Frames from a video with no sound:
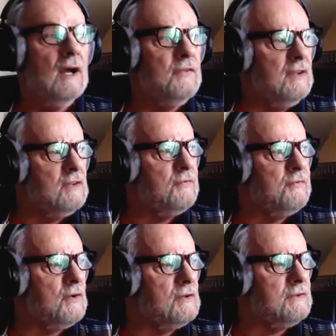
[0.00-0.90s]
I think the
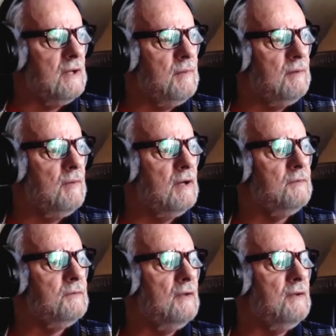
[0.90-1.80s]
first time I might
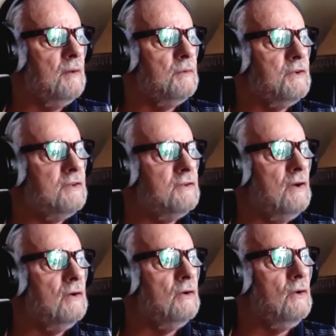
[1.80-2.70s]
have done that was a
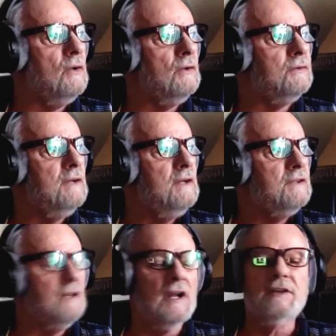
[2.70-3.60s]
song called
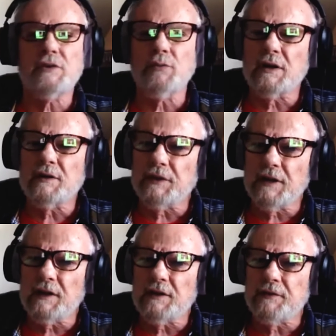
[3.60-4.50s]
"Tonight's a Wonderful
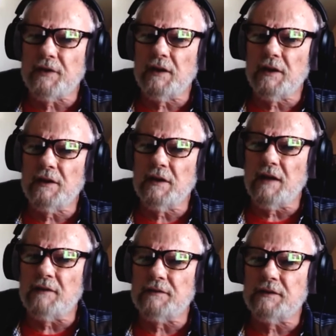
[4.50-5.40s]
Night to Fall in
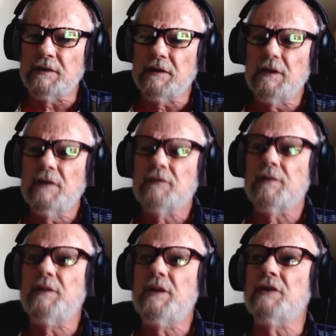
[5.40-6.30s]
Love," right,
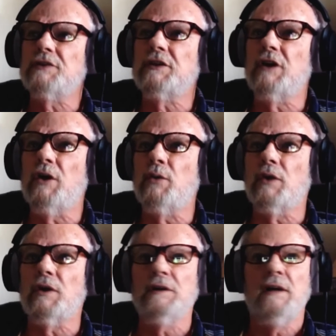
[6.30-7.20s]
from years ago,
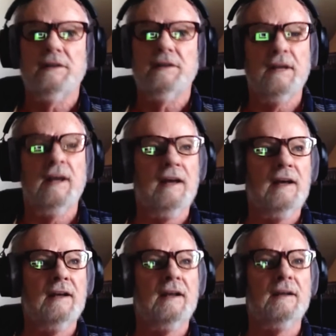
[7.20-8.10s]
where
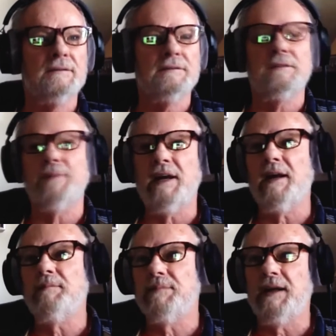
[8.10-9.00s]
da da
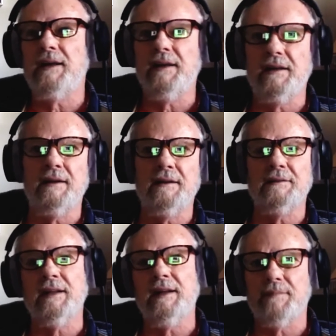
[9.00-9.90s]
ba ba
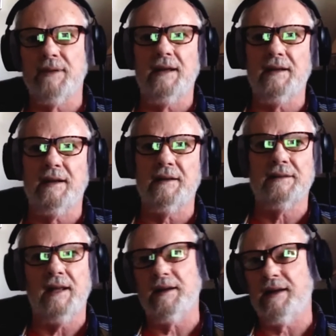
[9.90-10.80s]
da da ba da
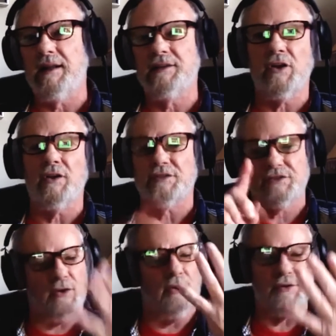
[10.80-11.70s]
da da. It's all
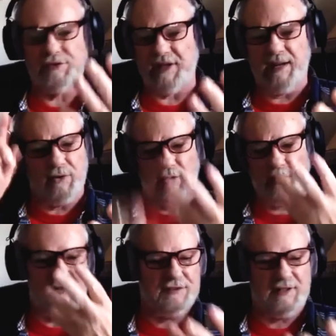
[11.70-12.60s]
solo, same
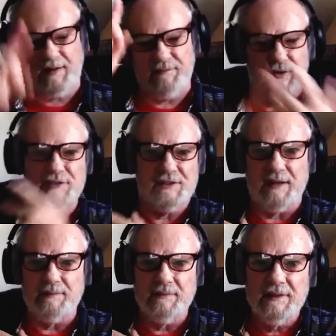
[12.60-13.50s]
chorus, same verse, same.